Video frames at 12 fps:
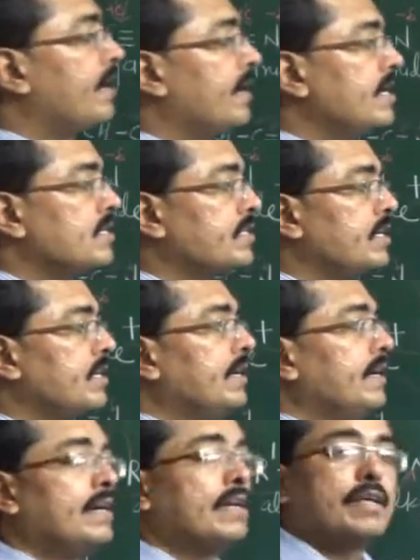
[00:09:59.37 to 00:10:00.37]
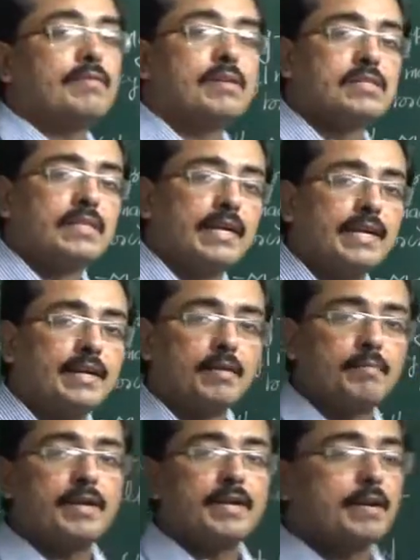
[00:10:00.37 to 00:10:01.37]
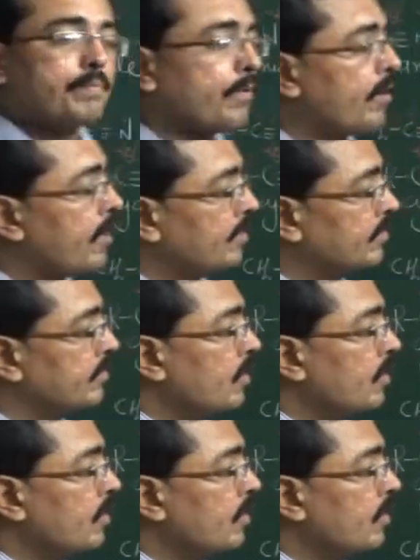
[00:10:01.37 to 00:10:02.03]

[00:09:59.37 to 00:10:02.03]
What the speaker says: reagent, it gives us intermediate product.